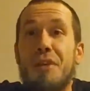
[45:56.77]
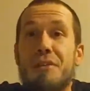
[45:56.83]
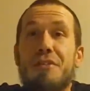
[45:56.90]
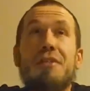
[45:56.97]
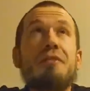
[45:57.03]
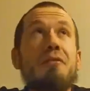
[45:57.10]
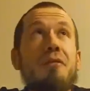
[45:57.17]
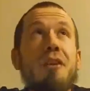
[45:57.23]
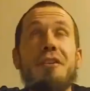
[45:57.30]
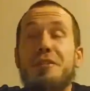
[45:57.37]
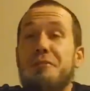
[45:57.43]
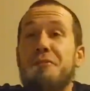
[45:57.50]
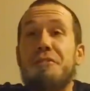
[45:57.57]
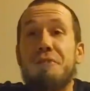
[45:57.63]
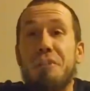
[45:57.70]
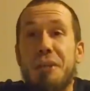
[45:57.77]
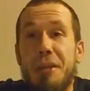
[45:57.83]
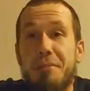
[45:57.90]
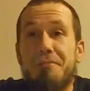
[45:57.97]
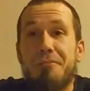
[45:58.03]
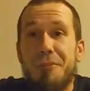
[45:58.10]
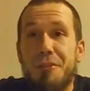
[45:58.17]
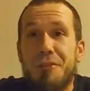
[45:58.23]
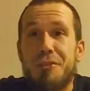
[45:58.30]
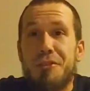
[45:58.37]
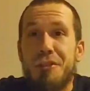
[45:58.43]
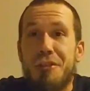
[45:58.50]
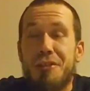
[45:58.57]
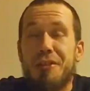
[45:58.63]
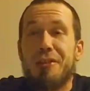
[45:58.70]
gonna fuck some shit up. Just so
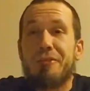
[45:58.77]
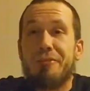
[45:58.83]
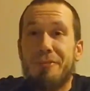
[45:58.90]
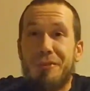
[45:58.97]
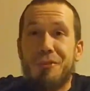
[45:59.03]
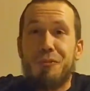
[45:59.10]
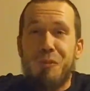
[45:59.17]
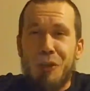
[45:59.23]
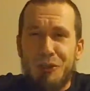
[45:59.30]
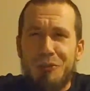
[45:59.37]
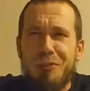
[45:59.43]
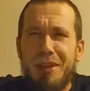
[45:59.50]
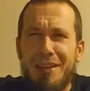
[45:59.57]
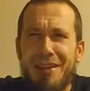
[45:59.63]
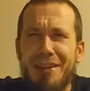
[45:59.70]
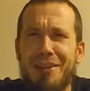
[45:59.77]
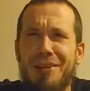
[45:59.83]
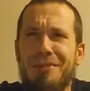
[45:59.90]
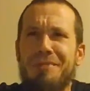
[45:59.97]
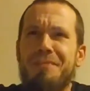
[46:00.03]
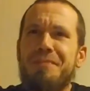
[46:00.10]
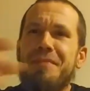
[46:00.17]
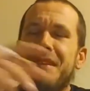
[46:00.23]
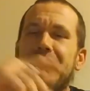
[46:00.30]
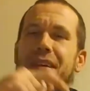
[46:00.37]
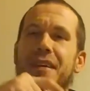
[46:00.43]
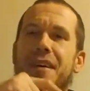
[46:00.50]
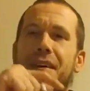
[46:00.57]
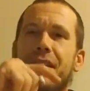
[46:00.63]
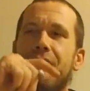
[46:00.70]
you know, it's well spent here.
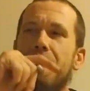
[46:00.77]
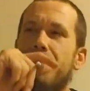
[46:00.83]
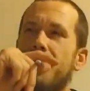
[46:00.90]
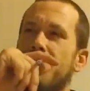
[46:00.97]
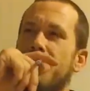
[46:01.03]
Um,